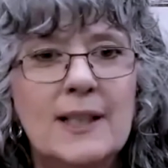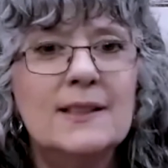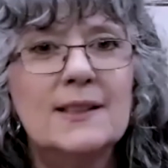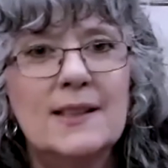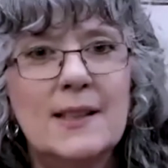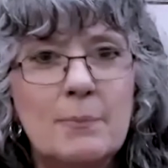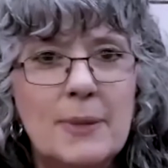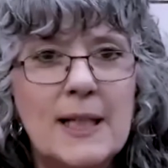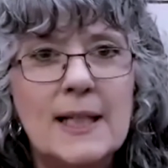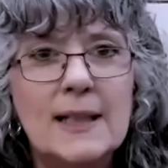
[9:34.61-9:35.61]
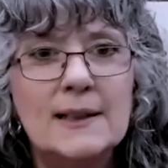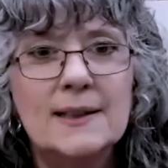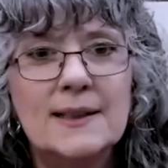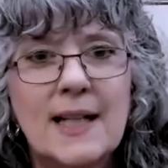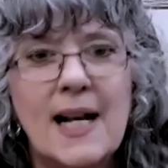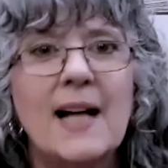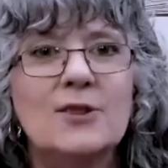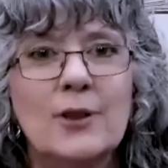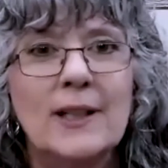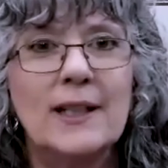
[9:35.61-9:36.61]
gets the beans and
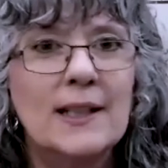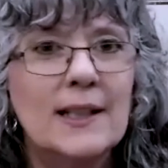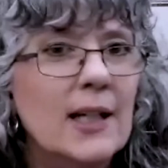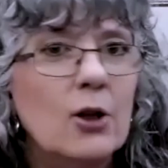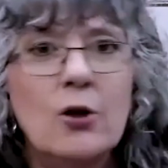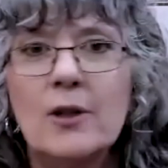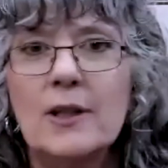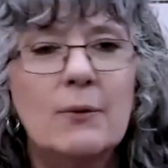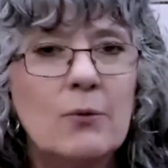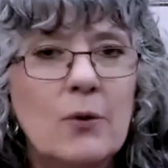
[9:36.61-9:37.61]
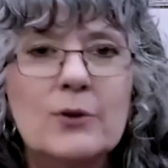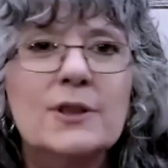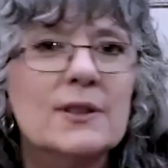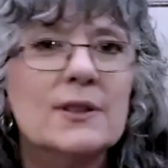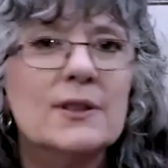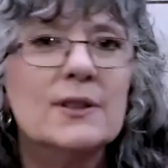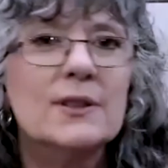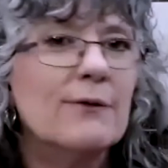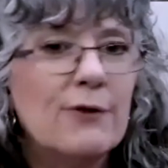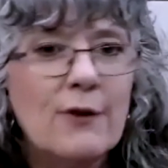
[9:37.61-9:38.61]
actually literally roasts
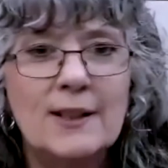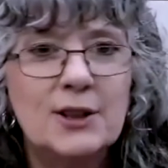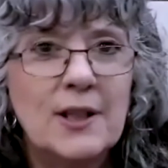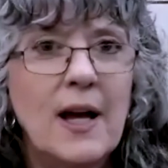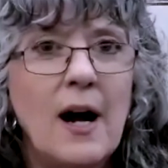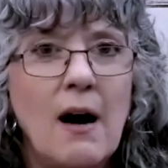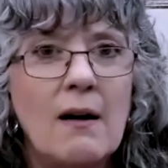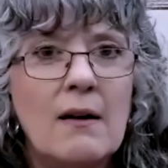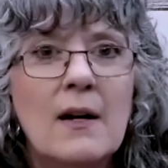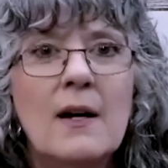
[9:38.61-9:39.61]
them fresh there.